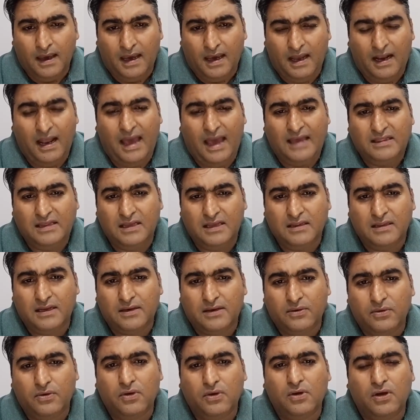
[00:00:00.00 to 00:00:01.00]
And I think
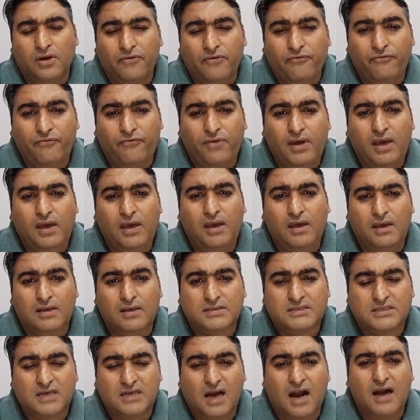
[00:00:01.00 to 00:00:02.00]
that, you know, if we
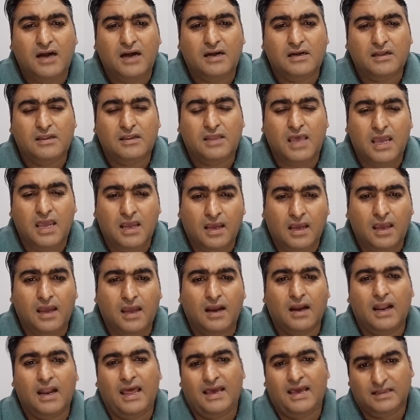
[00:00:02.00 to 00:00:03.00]
start
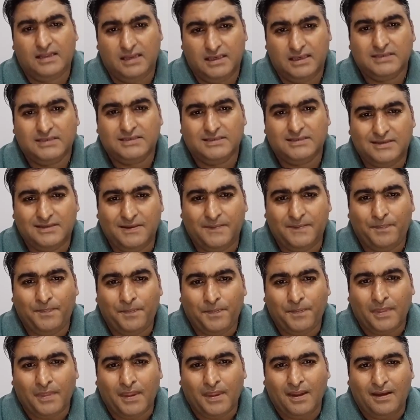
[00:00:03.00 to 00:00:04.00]
thinking like this,
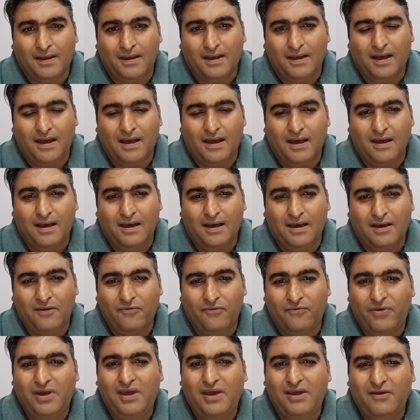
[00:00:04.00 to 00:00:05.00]

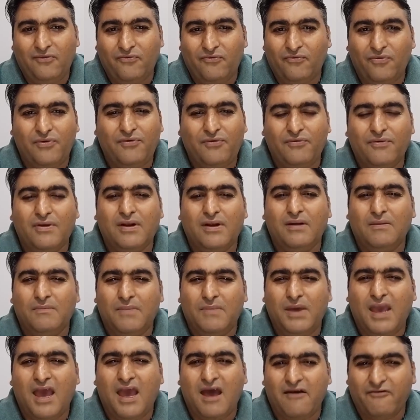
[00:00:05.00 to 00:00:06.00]
we will
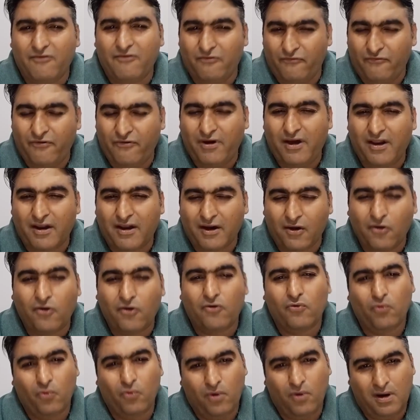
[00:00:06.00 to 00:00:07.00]
be have a very
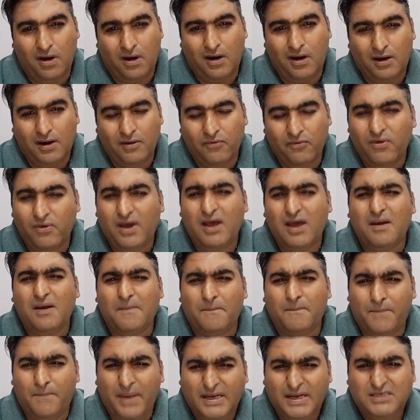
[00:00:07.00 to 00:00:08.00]
good world, a
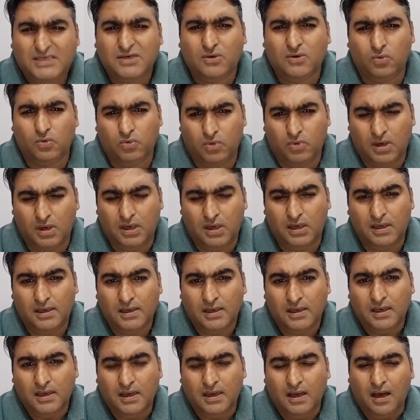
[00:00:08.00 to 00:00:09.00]
better
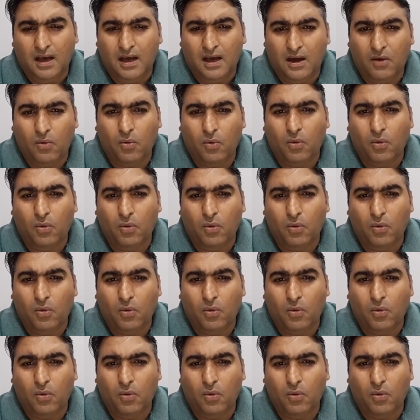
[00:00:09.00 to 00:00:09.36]
world, a